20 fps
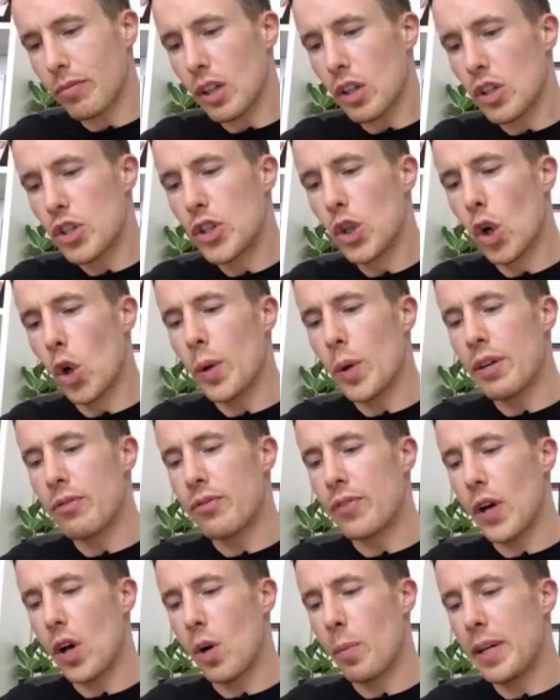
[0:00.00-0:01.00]
During
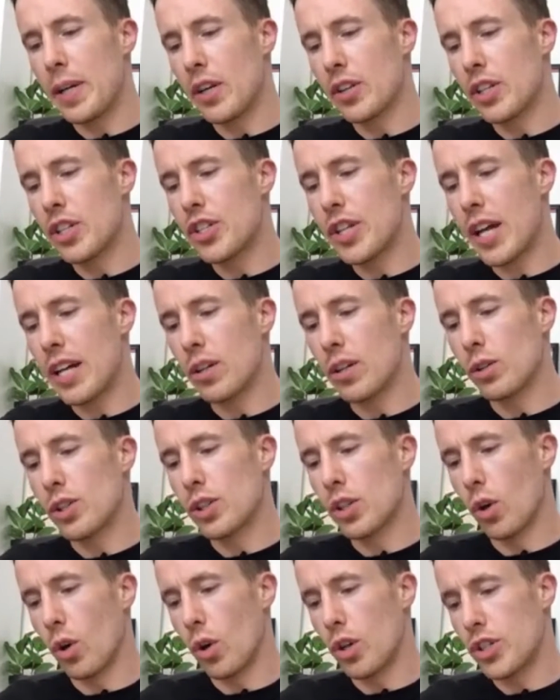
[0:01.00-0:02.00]
filming on The Gentle
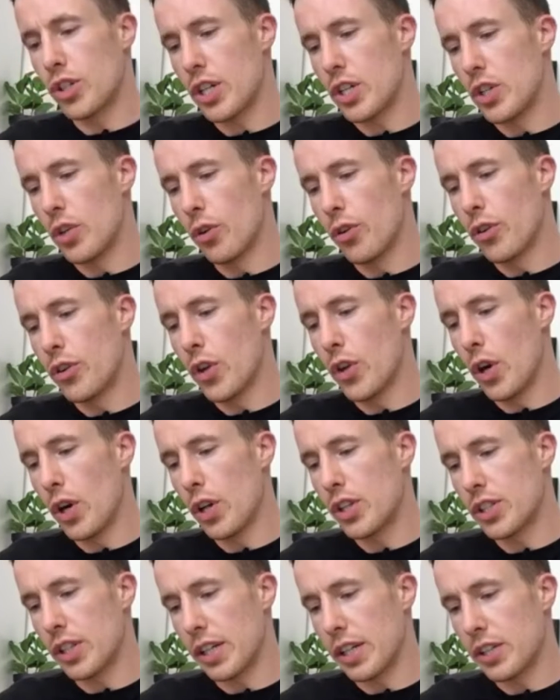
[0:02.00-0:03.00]
Touch in your
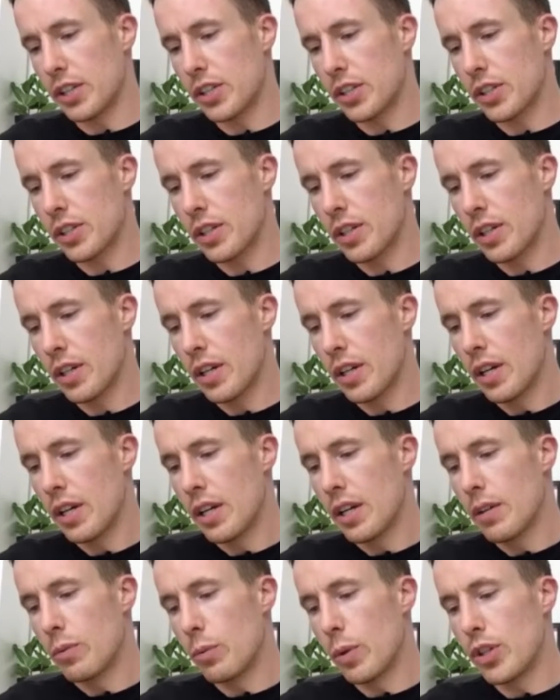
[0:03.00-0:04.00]
30s
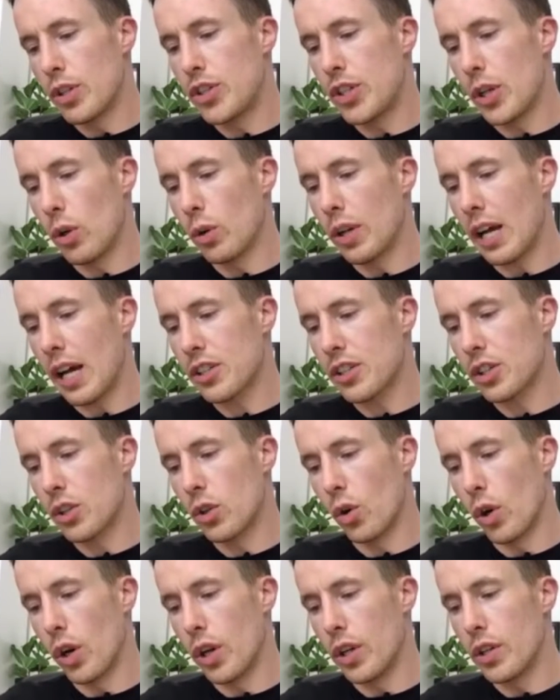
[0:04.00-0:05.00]
with Jill
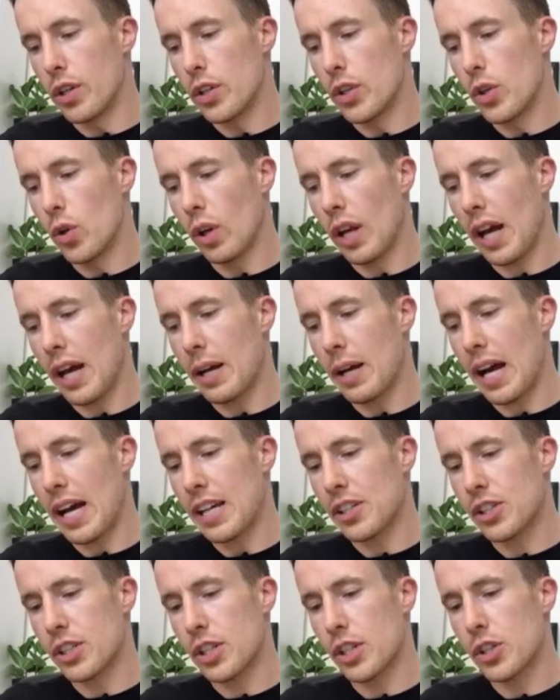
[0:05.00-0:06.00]
Gascoigne, you'll
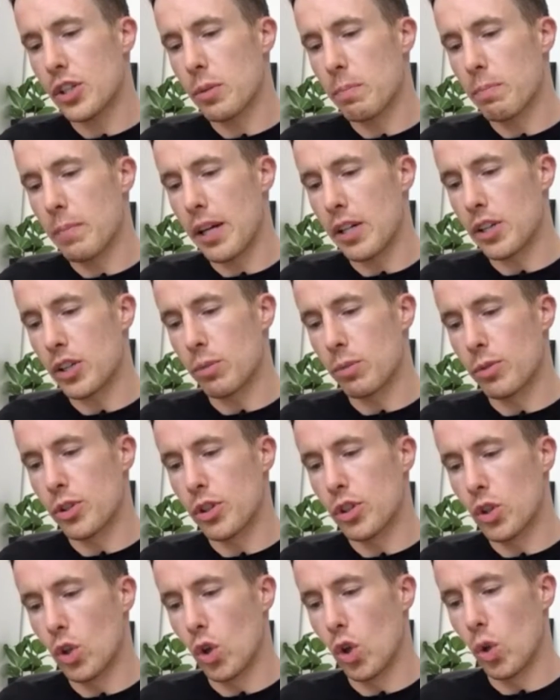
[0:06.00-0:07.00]
ask to submit some
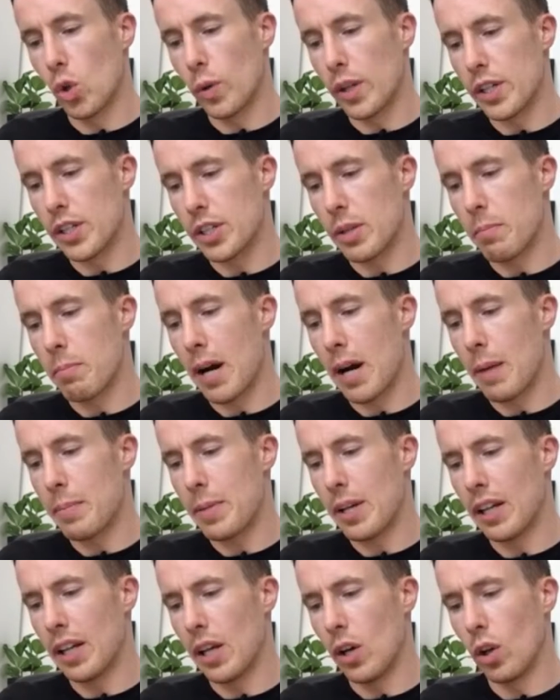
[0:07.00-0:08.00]
stories that might
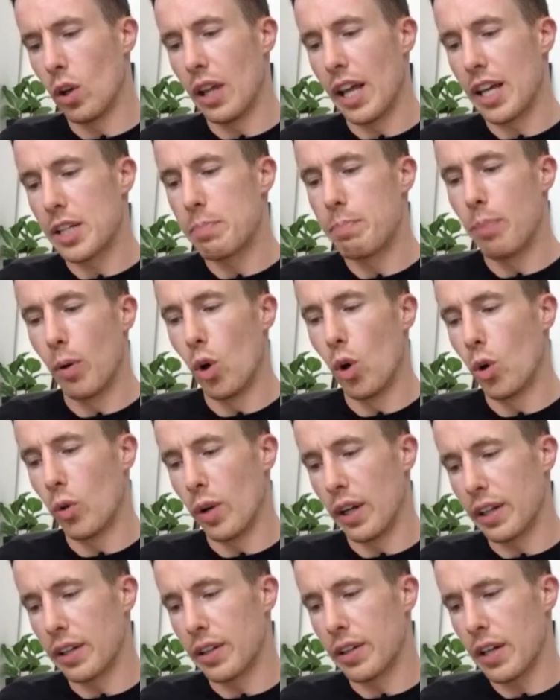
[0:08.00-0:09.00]
be a little less
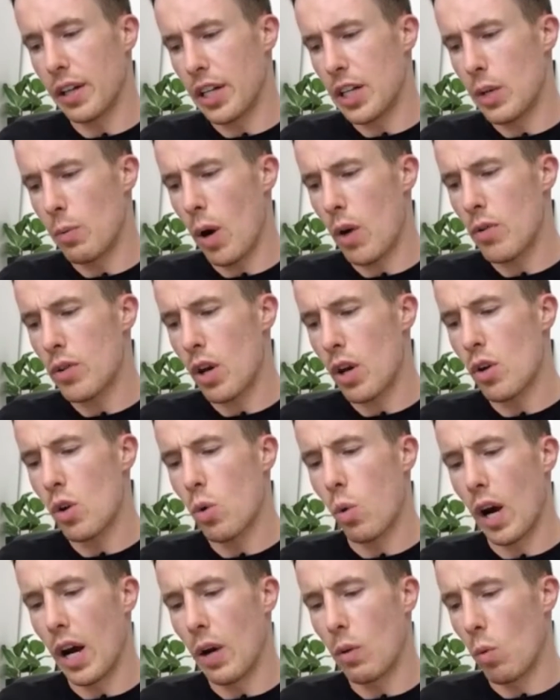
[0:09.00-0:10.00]
boring, and you won't know
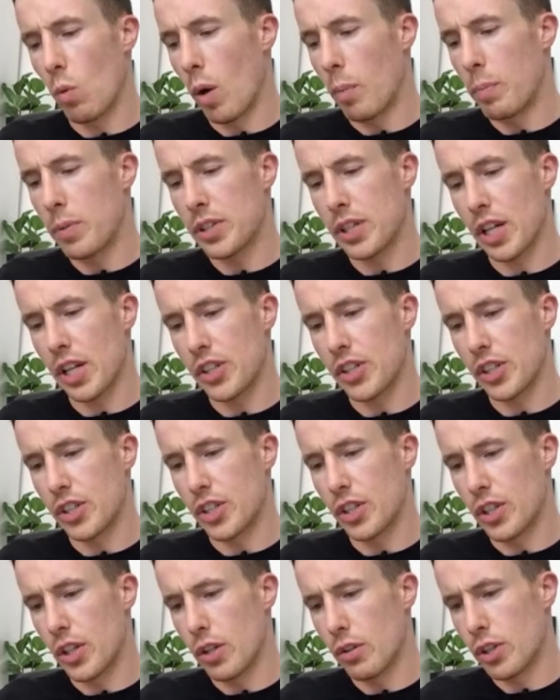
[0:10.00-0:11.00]
quite what possessed you
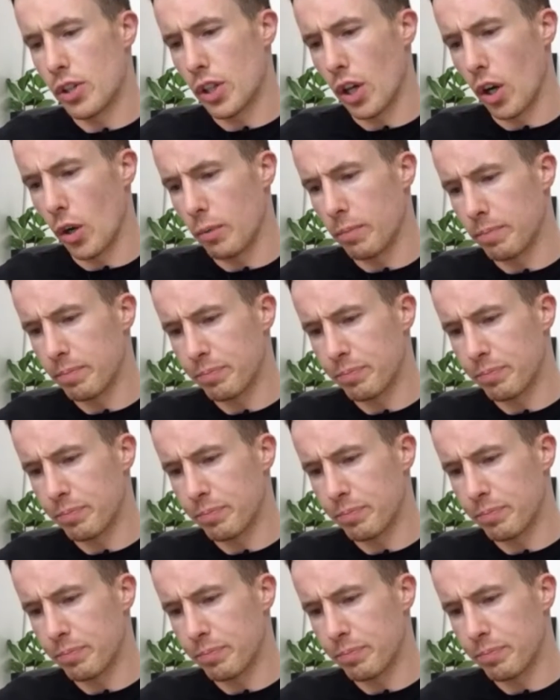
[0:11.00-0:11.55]
to do so.